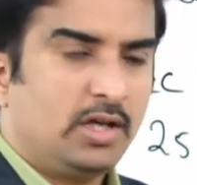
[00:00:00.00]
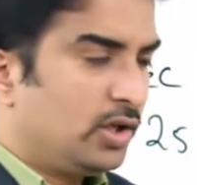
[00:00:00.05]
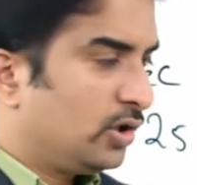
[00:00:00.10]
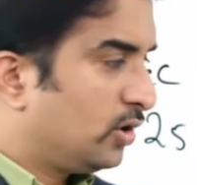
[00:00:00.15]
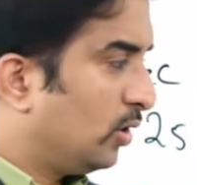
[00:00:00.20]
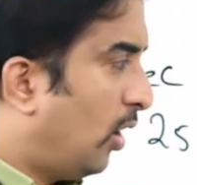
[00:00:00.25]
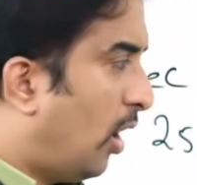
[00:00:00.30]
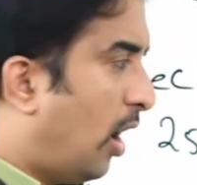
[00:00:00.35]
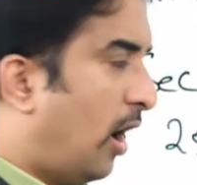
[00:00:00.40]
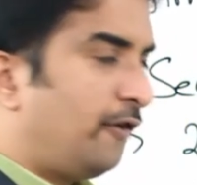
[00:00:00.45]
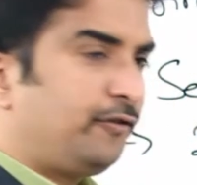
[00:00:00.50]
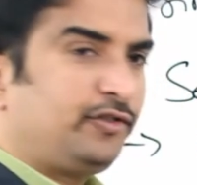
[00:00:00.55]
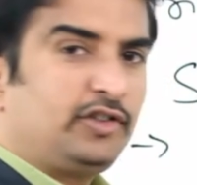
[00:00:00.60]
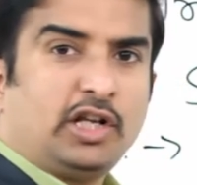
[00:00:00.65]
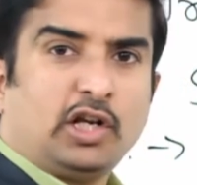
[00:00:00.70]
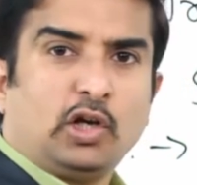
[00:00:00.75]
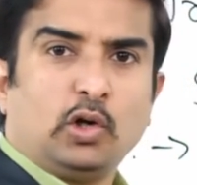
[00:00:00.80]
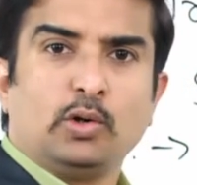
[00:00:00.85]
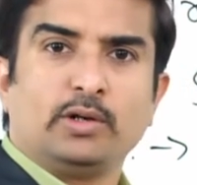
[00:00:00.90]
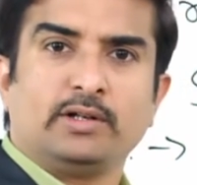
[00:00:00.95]
So
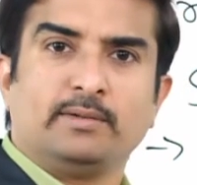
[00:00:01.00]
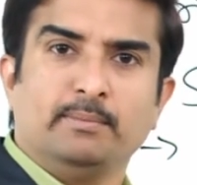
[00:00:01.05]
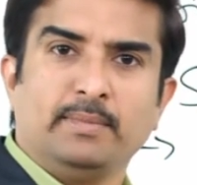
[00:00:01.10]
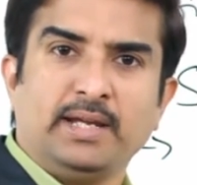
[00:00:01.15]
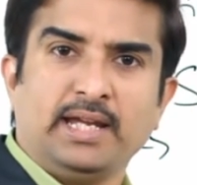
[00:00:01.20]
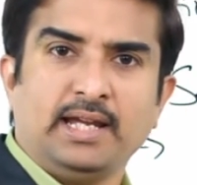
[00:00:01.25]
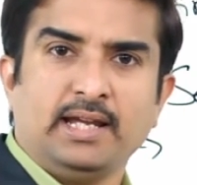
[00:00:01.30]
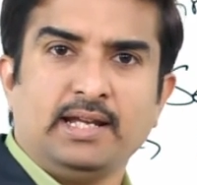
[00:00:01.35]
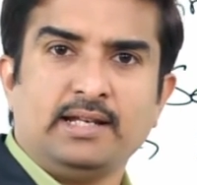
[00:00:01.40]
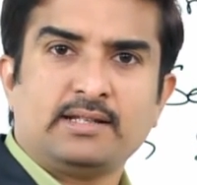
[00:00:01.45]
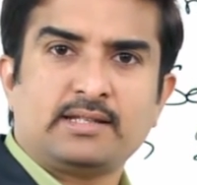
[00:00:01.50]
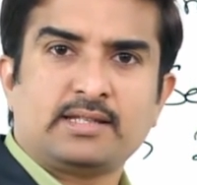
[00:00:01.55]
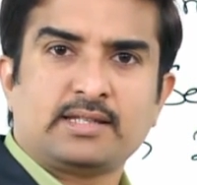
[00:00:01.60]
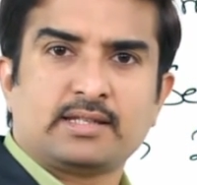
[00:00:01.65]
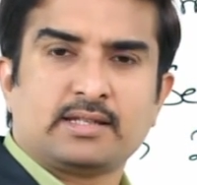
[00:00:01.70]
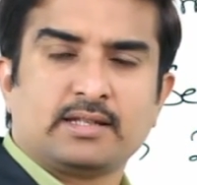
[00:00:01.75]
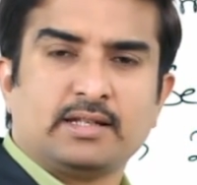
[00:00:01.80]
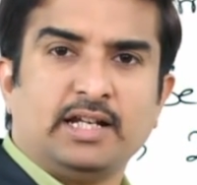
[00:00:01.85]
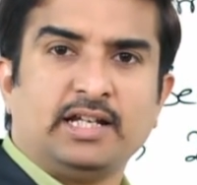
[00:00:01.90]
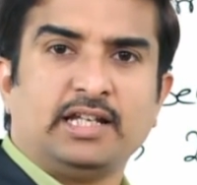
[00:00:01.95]
afterload
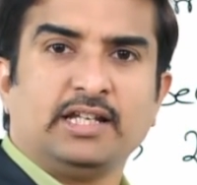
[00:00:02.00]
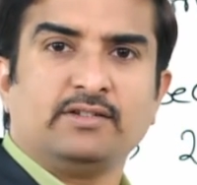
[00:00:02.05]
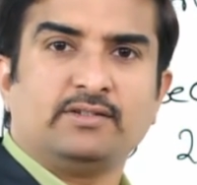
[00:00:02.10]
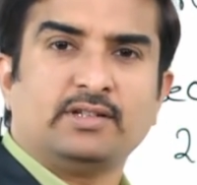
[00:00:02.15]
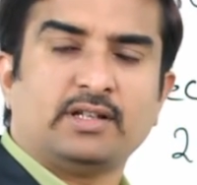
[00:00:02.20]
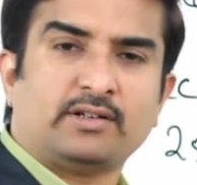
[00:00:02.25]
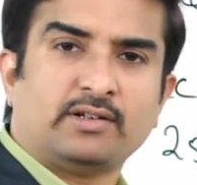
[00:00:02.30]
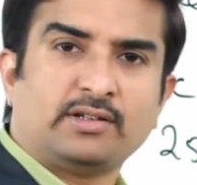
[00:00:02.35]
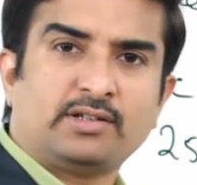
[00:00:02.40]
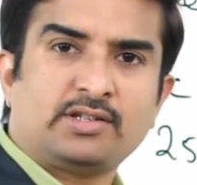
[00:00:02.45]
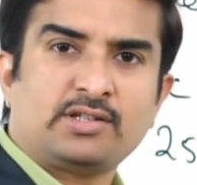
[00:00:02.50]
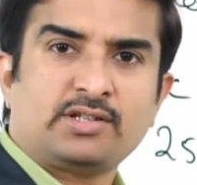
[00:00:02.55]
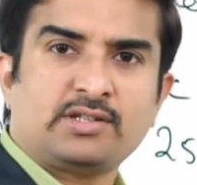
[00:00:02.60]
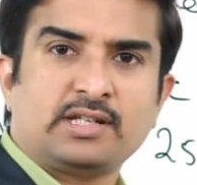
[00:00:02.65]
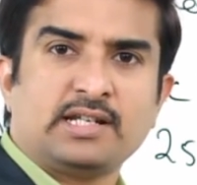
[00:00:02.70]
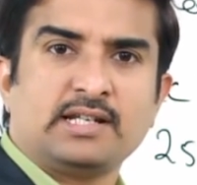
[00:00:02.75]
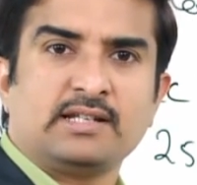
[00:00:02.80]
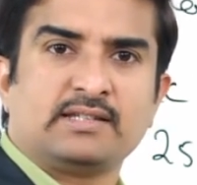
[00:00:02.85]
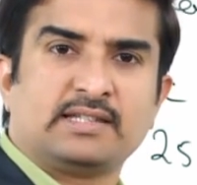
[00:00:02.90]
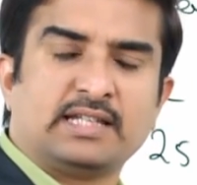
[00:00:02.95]
means it is the
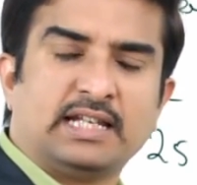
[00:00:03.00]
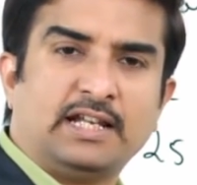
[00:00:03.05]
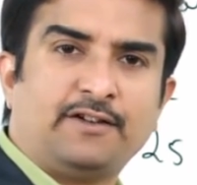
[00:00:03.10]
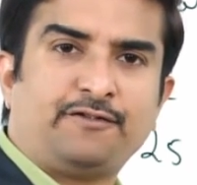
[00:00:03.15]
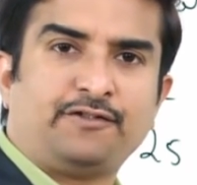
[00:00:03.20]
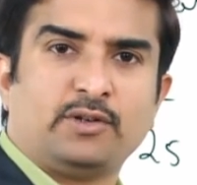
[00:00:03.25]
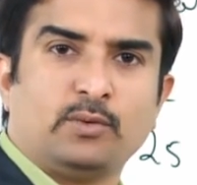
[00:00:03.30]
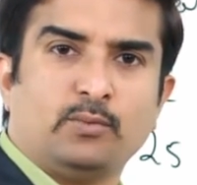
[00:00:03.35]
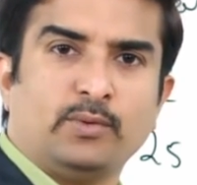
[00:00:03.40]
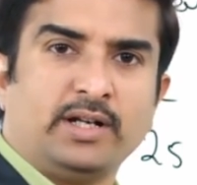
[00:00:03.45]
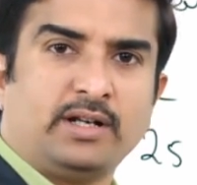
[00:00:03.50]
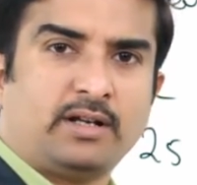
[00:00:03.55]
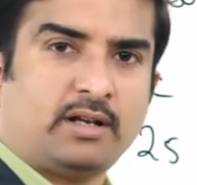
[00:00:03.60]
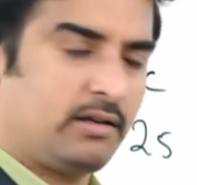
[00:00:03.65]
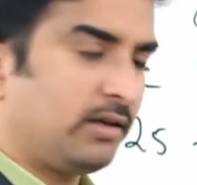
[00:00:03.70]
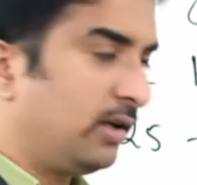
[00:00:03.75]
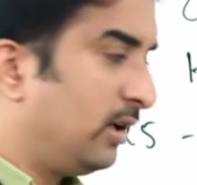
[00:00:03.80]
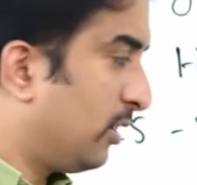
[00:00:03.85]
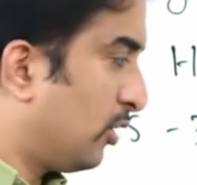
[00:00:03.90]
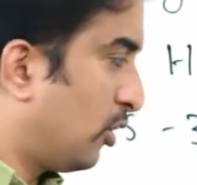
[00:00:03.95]
resistance the left
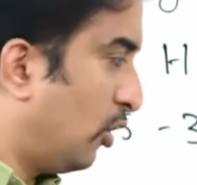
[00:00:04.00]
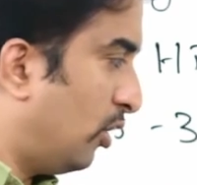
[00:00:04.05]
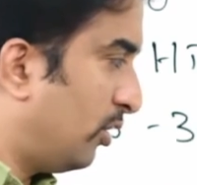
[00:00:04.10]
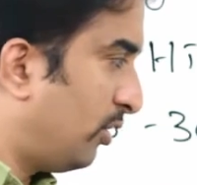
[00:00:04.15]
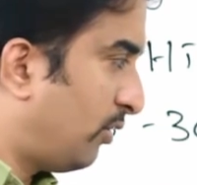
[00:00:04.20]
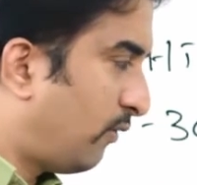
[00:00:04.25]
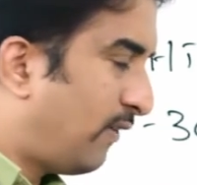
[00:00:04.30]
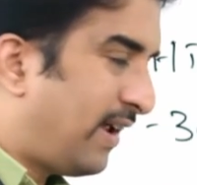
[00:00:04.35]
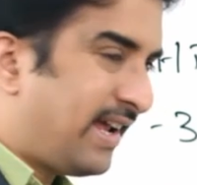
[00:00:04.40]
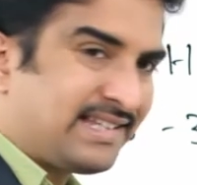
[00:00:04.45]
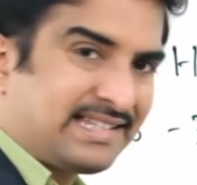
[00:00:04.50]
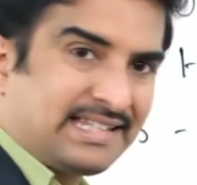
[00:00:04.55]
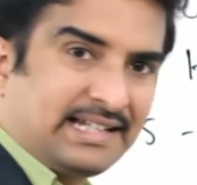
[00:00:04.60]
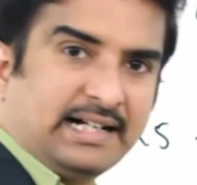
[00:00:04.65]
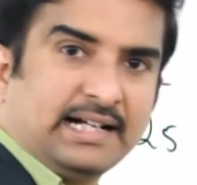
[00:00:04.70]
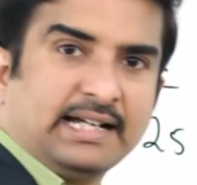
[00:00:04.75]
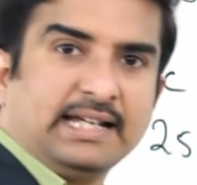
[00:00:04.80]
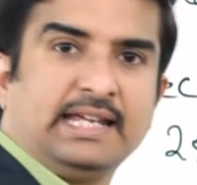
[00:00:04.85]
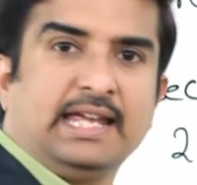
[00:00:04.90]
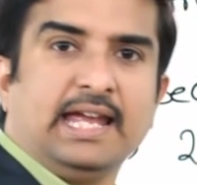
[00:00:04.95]
ventricle contracts
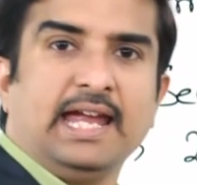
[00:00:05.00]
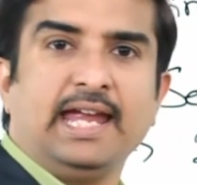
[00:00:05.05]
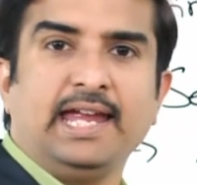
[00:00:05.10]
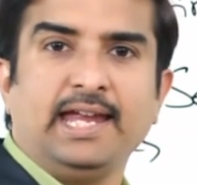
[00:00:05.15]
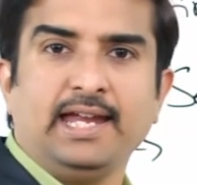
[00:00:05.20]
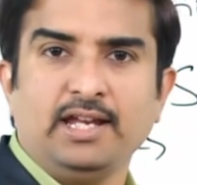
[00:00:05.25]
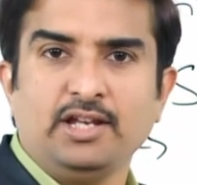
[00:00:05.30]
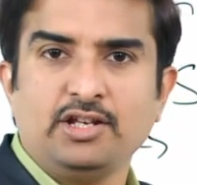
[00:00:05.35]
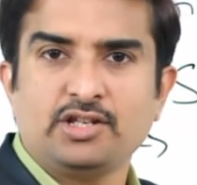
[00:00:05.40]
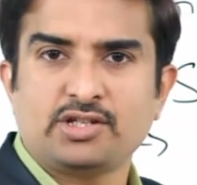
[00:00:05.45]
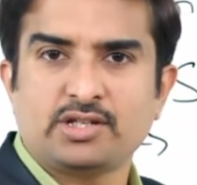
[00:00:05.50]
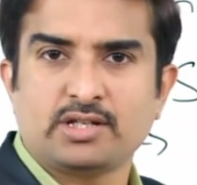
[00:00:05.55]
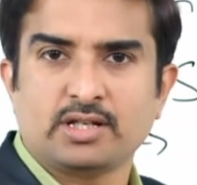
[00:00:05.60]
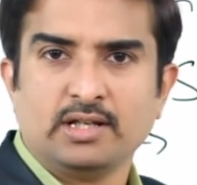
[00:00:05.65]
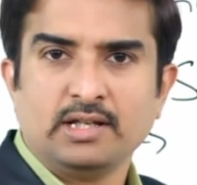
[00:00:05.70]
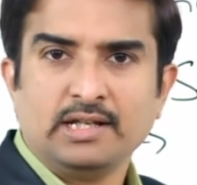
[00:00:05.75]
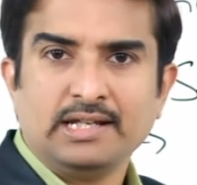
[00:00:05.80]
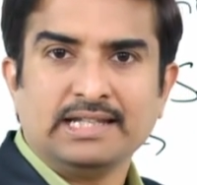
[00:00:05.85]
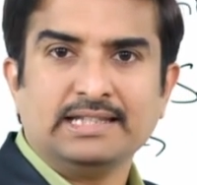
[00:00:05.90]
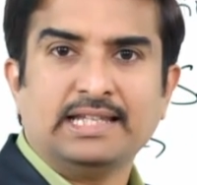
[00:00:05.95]
against
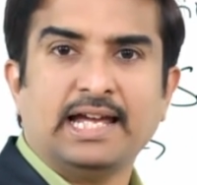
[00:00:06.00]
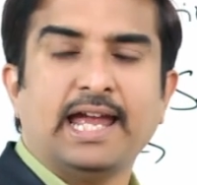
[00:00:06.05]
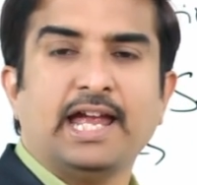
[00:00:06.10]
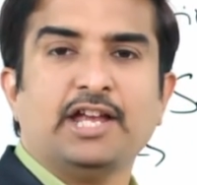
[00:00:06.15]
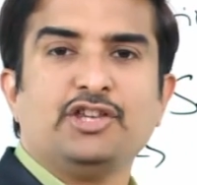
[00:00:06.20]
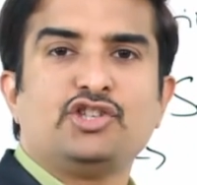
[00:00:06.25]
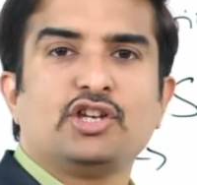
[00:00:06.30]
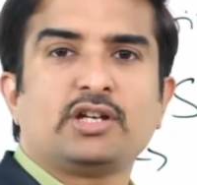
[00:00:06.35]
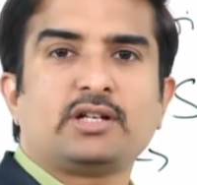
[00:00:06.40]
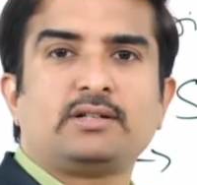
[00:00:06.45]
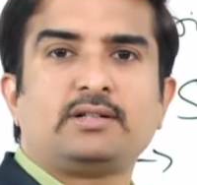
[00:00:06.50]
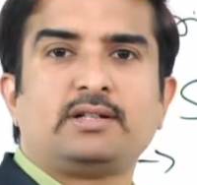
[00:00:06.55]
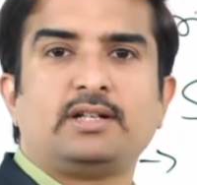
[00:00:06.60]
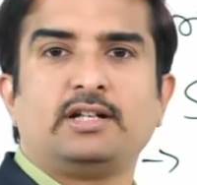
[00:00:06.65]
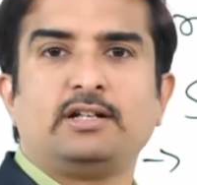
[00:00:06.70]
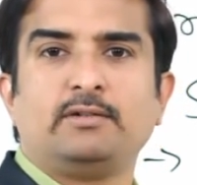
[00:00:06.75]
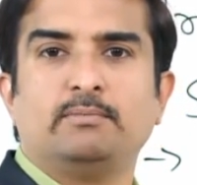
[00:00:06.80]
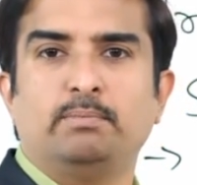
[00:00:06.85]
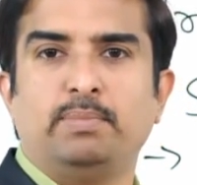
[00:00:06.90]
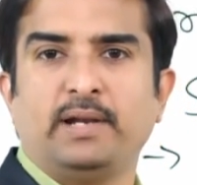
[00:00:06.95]
the
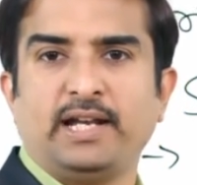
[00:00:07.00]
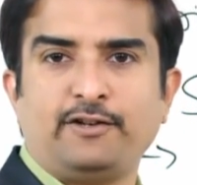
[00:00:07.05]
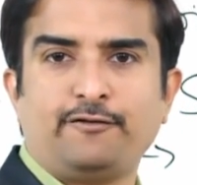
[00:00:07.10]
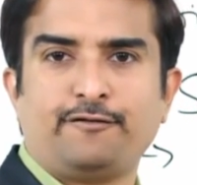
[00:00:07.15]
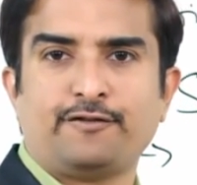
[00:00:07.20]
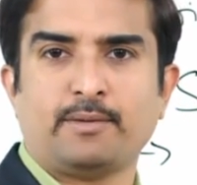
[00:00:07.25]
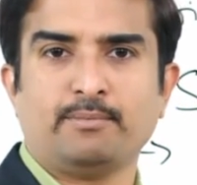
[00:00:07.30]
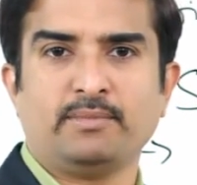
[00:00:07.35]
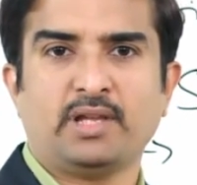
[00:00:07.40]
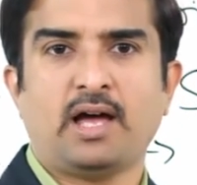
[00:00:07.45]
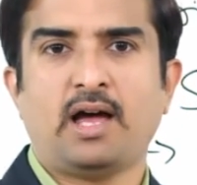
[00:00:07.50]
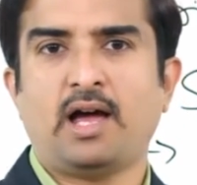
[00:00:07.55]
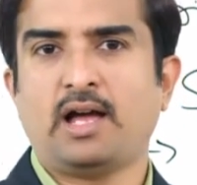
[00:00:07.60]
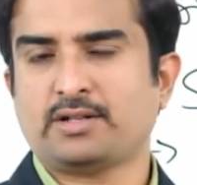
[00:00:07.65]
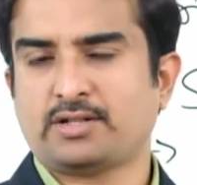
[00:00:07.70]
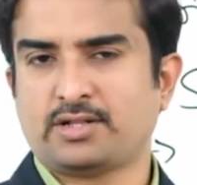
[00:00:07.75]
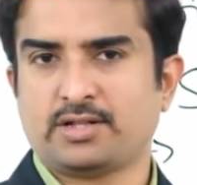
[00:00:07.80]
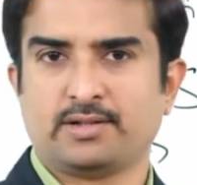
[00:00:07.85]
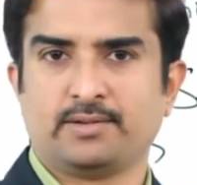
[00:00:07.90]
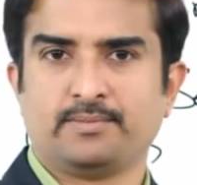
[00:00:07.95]
ejected blood from the
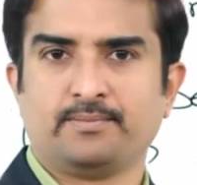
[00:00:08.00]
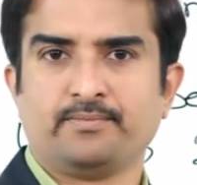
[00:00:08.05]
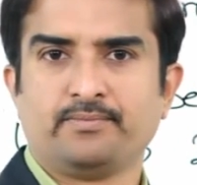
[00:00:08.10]
heart.